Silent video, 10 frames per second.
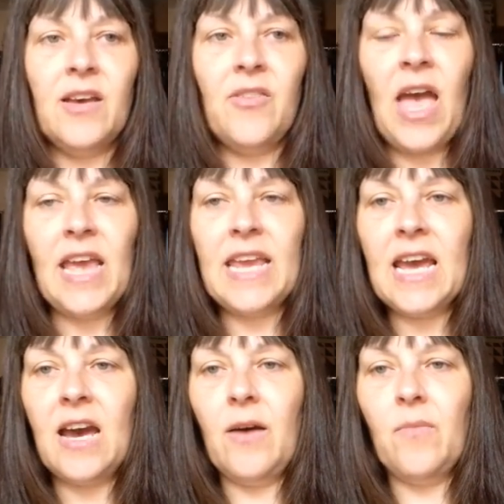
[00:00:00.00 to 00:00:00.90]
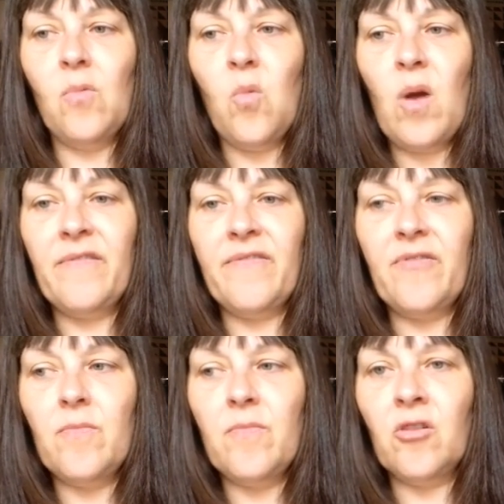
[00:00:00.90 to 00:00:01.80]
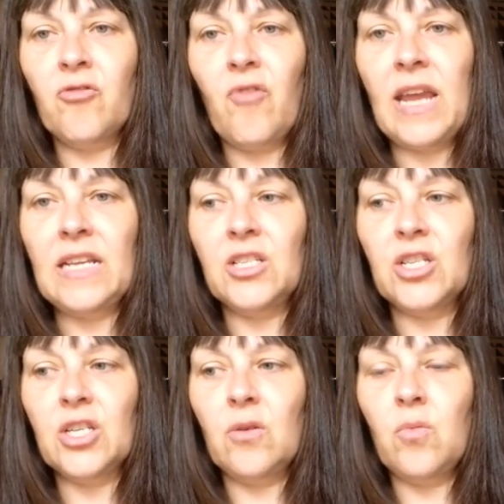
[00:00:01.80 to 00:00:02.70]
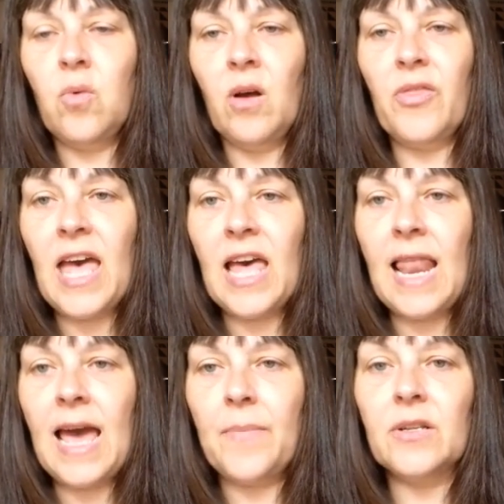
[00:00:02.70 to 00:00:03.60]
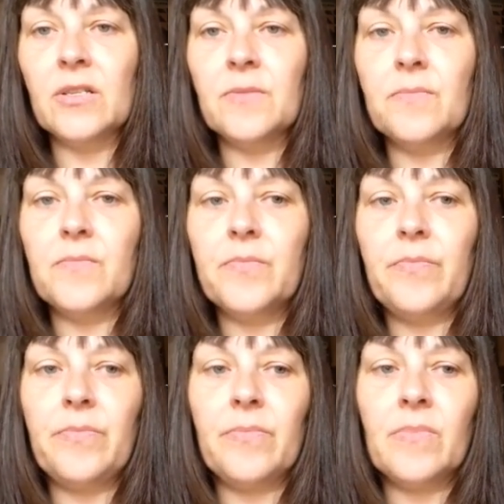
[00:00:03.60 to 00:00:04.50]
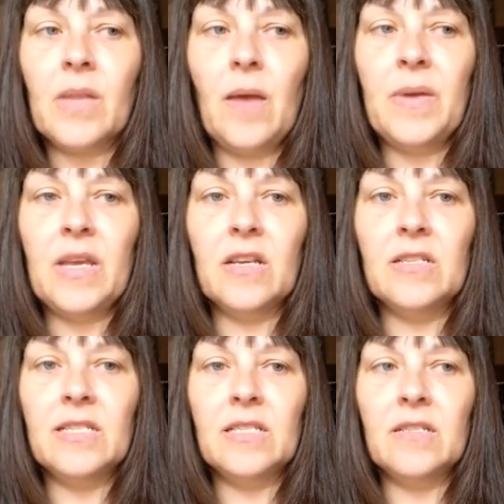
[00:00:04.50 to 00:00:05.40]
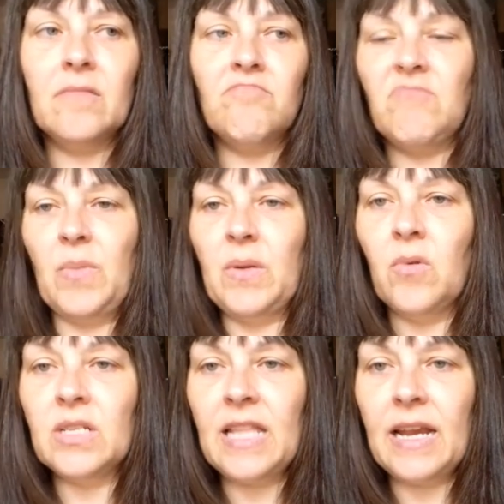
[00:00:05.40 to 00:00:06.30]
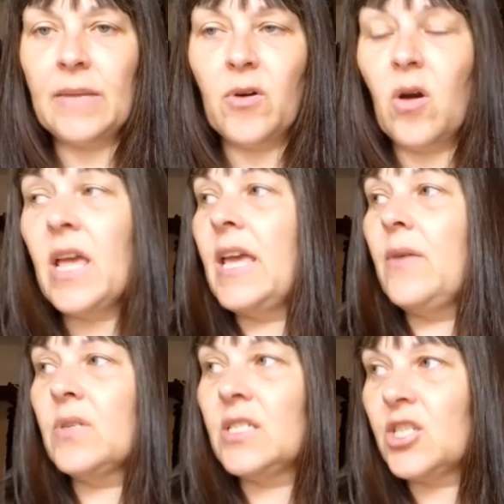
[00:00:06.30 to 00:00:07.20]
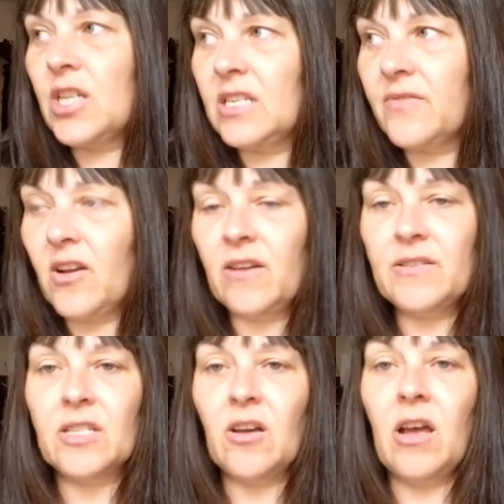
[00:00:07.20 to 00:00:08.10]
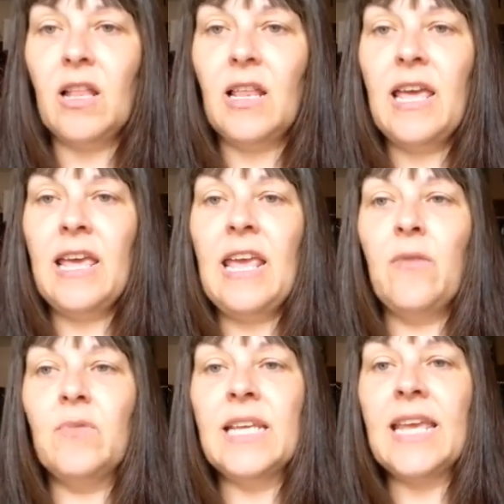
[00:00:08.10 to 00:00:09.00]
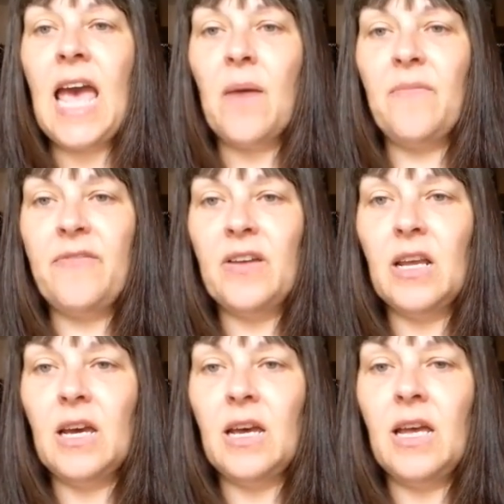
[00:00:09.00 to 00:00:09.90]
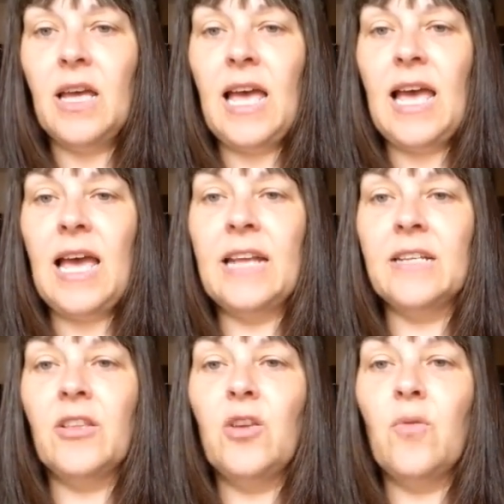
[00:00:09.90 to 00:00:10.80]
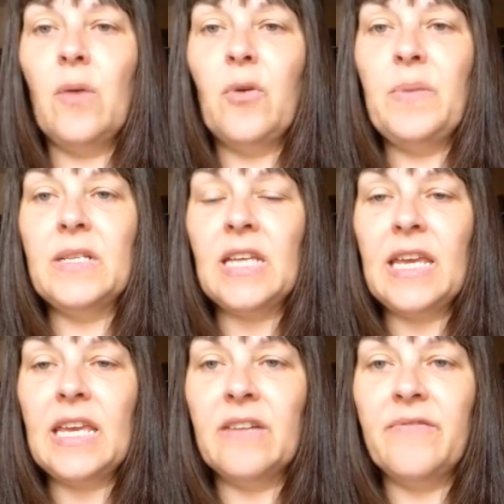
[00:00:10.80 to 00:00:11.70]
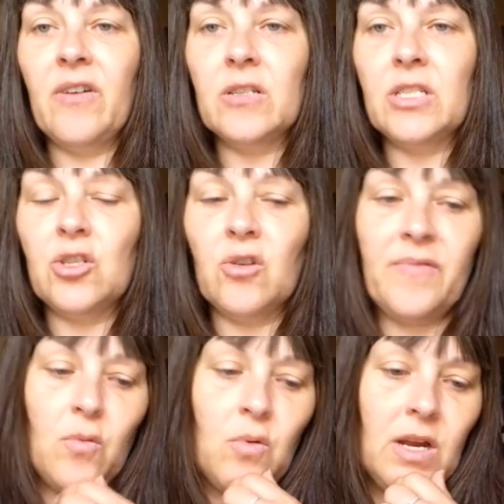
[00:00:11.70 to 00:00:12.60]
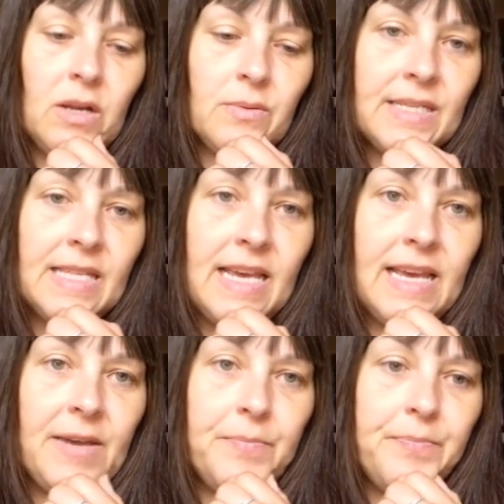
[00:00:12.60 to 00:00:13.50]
that income went from great to what the hell happened, because nobody wanted that anymore. It wasn't a change of lifestyle, it was a gap filler, and I knew I would be taking advantage of it while it was there.